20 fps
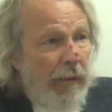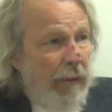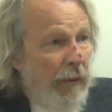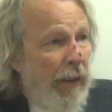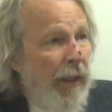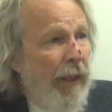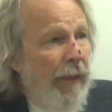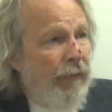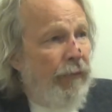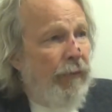
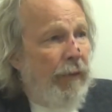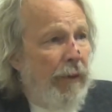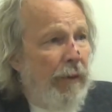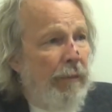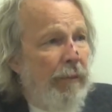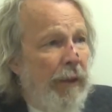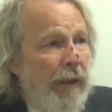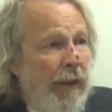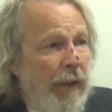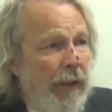left
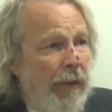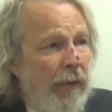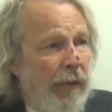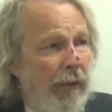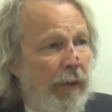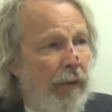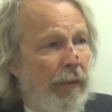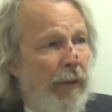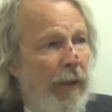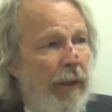to be
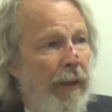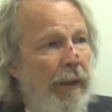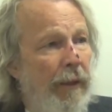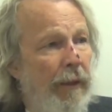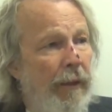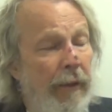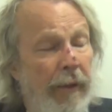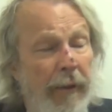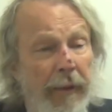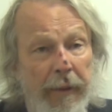ignorant, right?
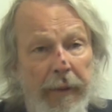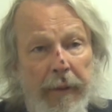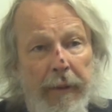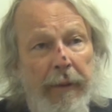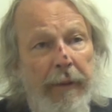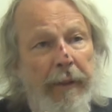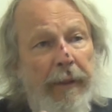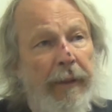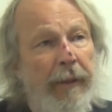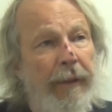
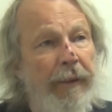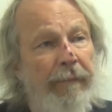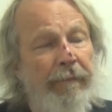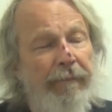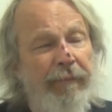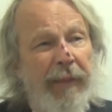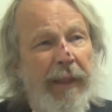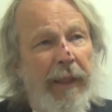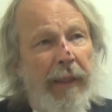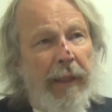Um,